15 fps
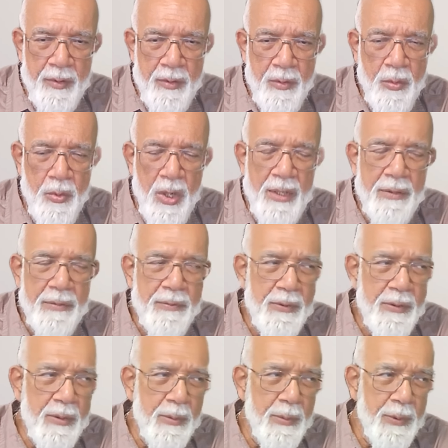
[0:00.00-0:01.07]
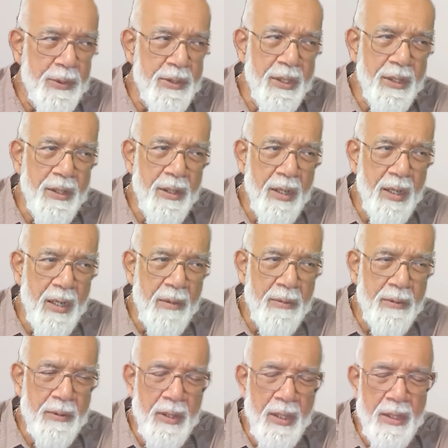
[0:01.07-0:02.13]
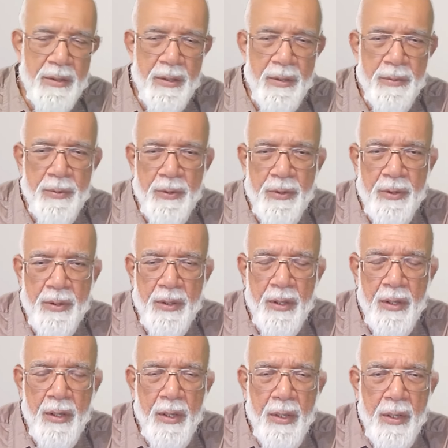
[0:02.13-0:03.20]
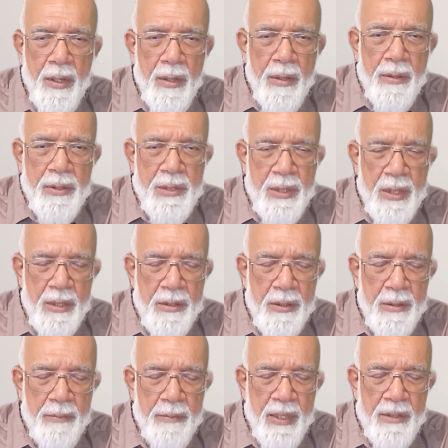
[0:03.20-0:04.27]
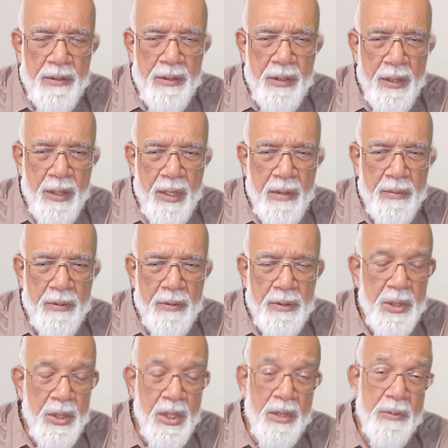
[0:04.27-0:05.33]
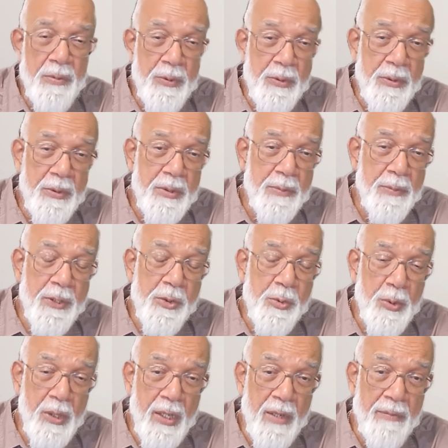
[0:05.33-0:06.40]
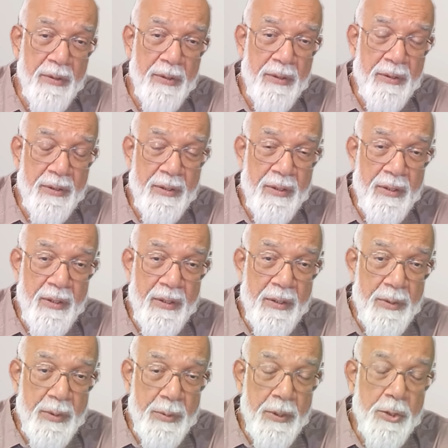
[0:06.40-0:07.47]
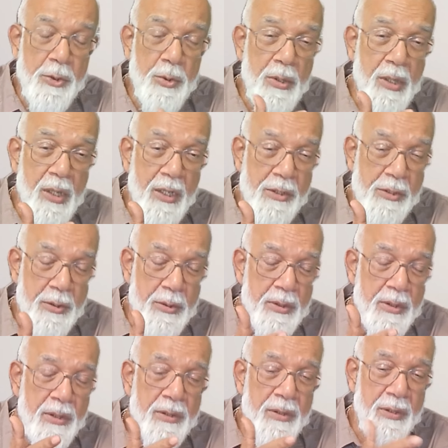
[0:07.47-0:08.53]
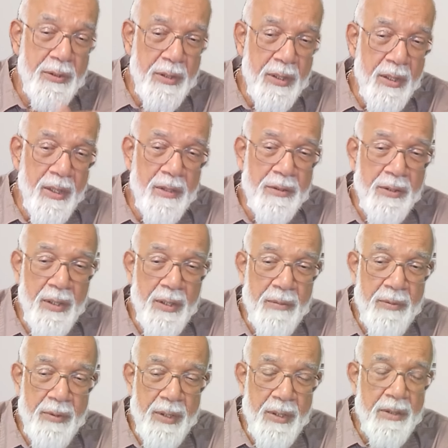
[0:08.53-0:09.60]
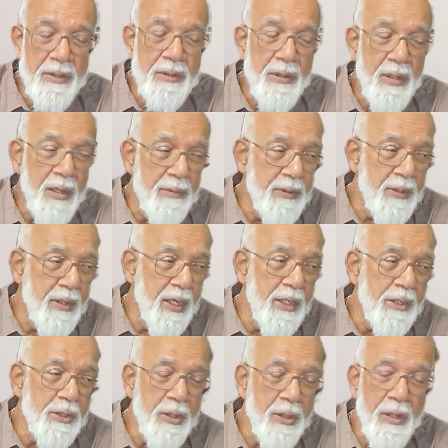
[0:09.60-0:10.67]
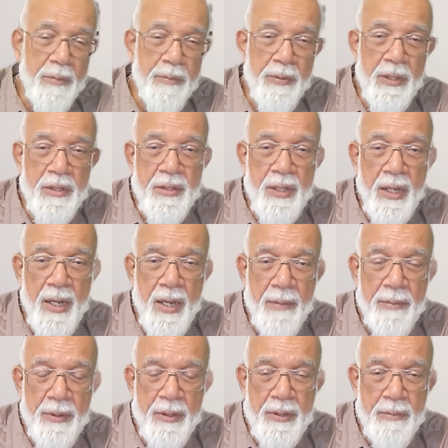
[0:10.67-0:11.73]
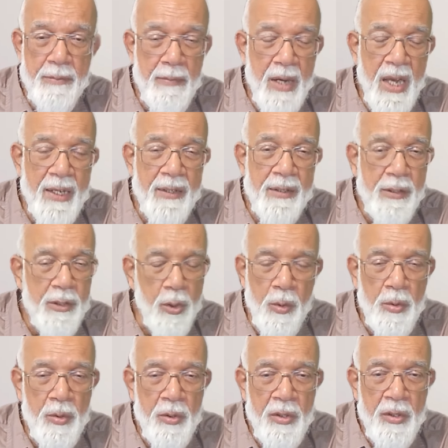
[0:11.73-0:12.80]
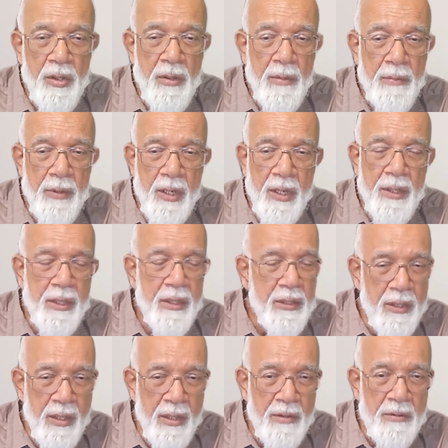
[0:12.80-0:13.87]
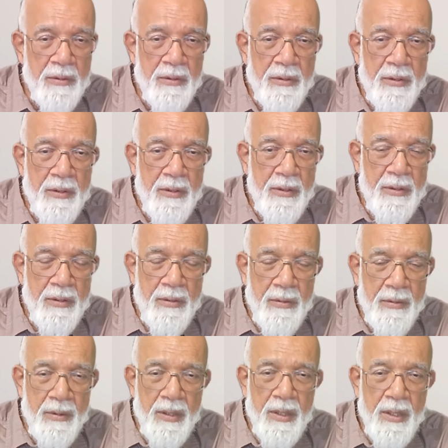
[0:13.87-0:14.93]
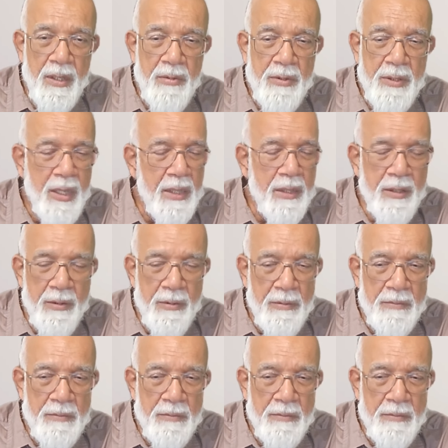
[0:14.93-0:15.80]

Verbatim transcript: One for the physical level, other for the subtle mental level, third for the spiritual level. Spiritual consciousness is the real self. It is of the nature of peace and happiness. Mind, no. Body, no world outside now.